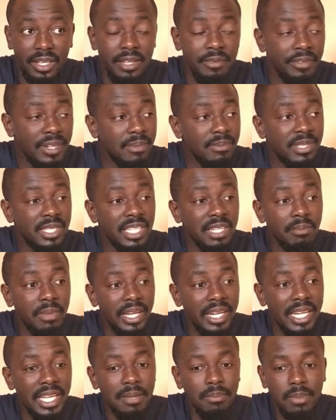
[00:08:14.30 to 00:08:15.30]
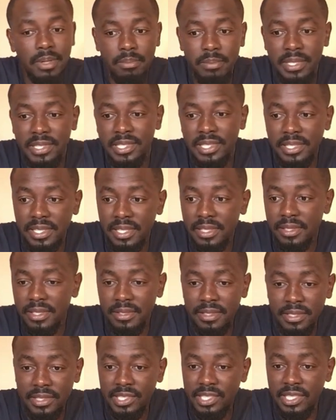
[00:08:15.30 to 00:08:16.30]
if I'm seeing my neighbor
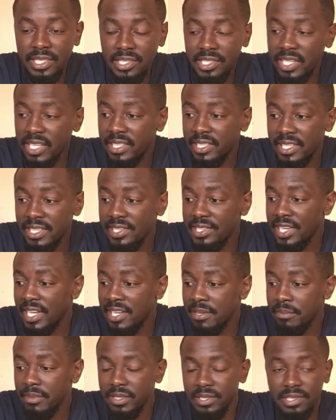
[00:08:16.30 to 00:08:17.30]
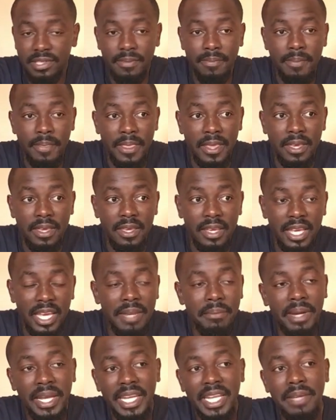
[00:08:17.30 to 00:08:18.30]
busy injecting his animals,
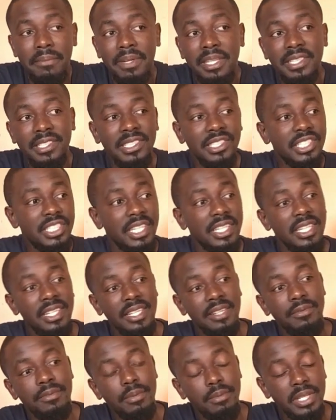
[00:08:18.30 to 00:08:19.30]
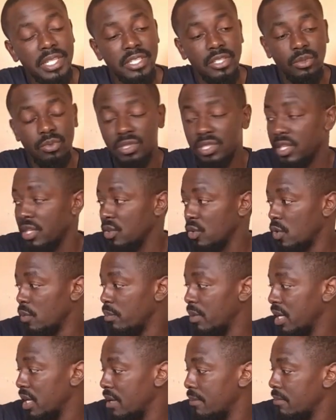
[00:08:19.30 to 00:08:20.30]
and my neighbor doesn't share that information to say, no,
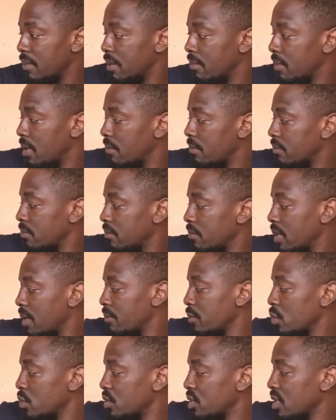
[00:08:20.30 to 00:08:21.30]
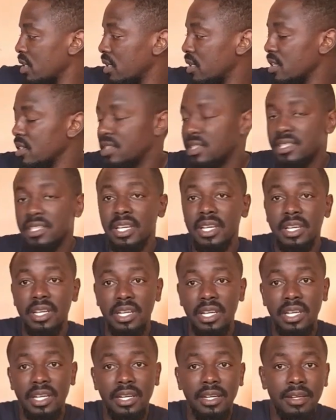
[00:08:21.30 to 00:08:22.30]
man, I'm, I'm, I'm, I'm using this,
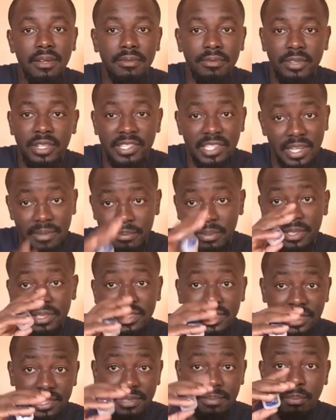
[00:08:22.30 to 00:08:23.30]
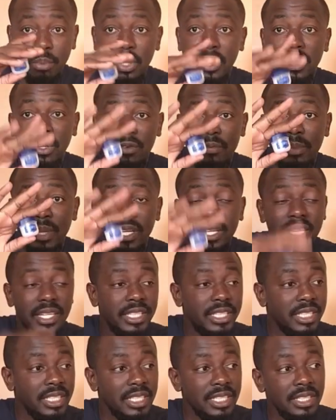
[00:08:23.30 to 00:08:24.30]
uh, for example, this bottle of
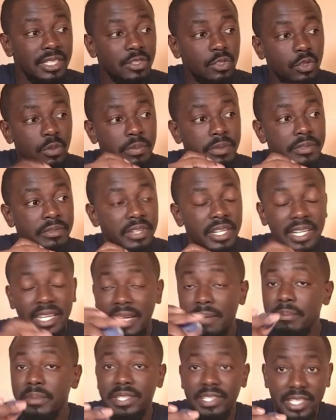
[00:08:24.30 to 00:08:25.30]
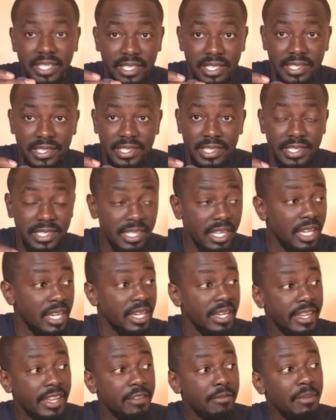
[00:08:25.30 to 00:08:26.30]
medication, it's to prevent lumpy skin disease.
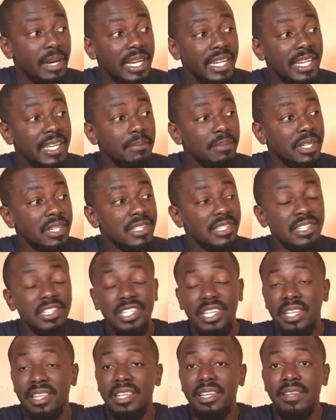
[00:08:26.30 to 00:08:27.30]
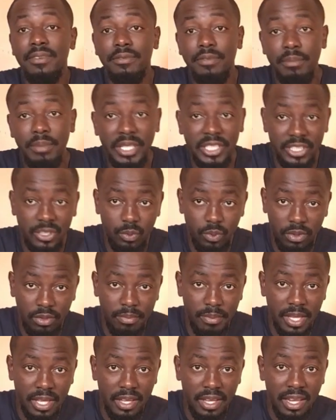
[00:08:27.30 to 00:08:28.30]
If my neighbor doesn't share that information
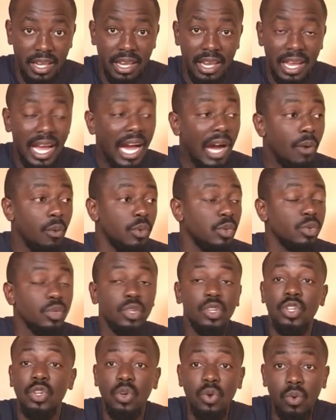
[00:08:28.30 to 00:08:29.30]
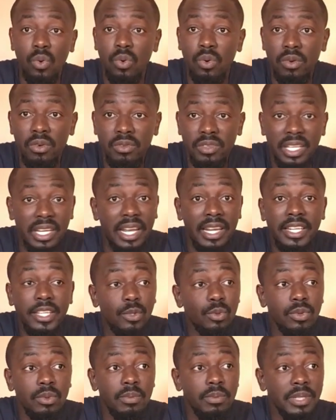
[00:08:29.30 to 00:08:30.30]
with me, I will not know that I
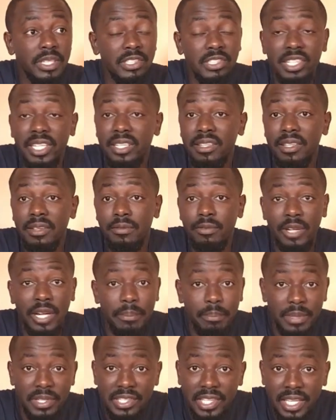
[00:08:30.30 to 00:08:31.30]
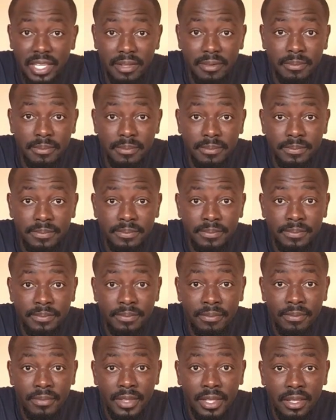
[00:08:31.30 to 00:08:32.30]
need to be injecting for lumpy skin.
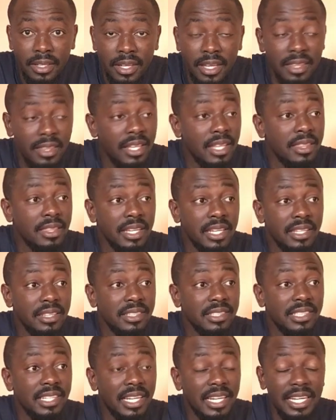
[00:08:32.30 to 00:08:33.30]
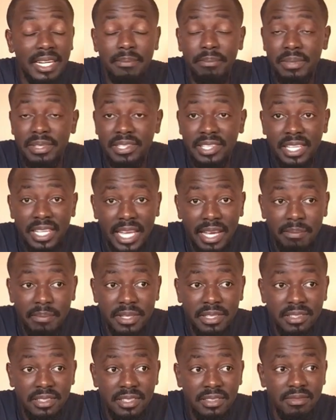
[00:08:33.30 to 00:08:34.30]
And then the illness like lumpy skin
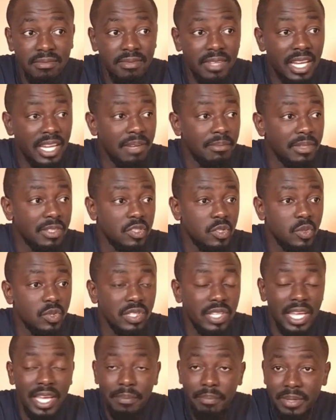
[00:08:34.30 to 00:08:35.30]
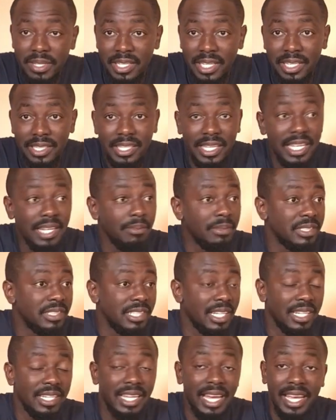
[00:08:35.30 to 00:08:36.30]
happens, animals lose their appetite, animals
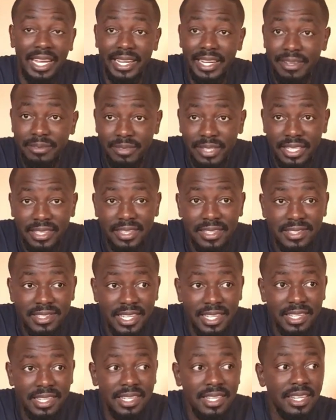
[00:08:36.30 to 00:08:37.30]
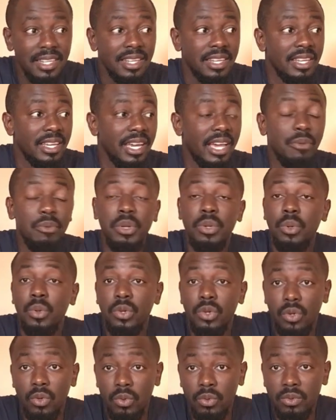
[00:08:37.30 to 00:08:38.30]
start dying left, right, and center and we
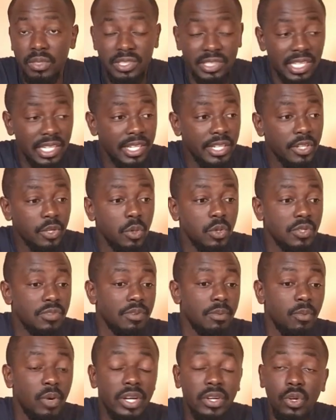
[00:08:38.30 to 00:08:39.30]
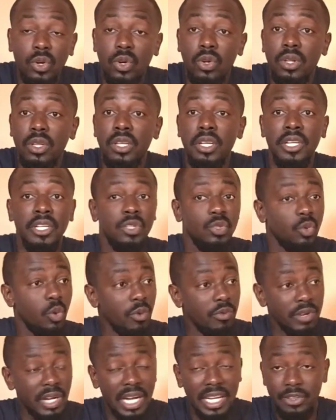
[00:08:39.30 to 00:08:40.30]
don't know. It suddenly goes from one crawl to
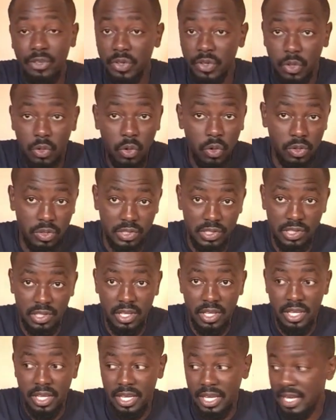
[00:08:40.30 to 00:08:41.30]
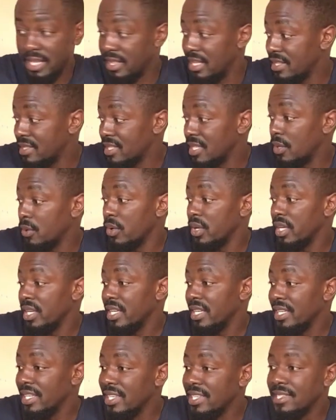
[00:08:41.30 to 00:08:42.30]
over 100 crawls, And that's how
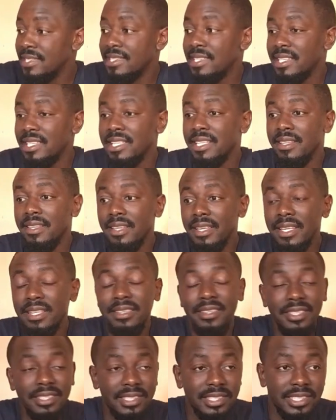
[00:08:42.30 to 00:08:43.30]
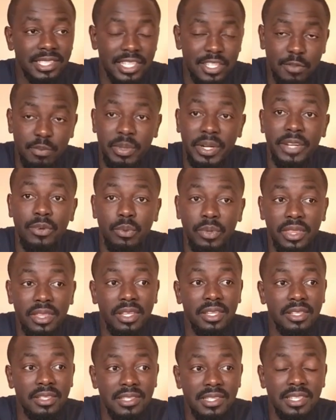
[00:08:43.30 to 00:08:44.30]
easily the illnesses are spread
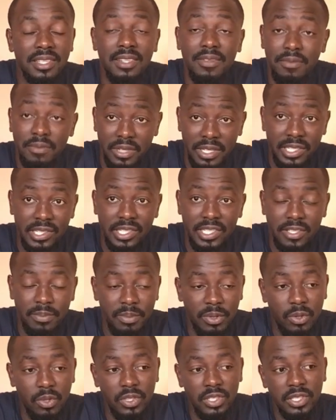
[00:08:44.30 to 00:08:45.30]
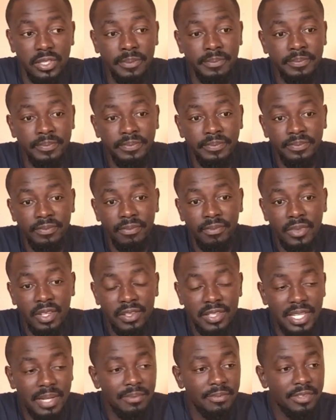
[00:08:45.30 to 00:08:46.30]
within certain villages because
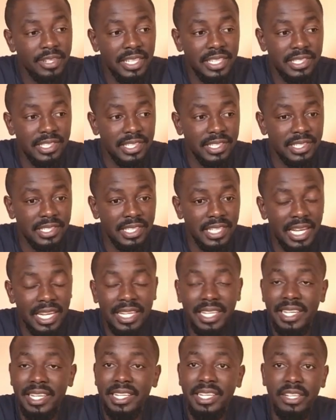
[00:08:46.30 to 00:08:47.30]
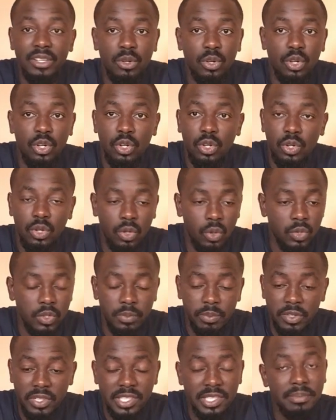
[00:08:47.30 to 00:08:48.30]
some villages are literally in
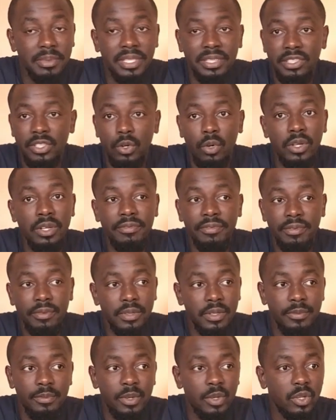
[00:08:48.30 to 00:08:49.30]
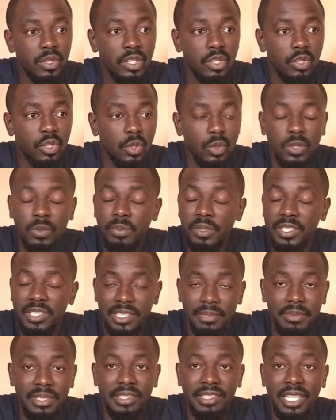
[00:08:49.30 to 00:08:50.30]
close proximity, or if, if we're not in close
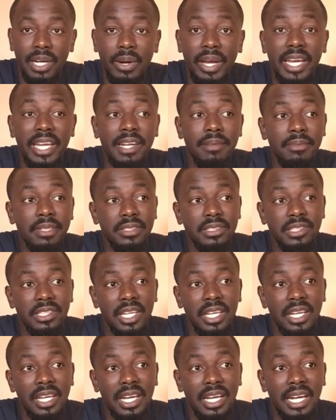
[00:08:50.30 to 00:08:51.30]
proximity, our animals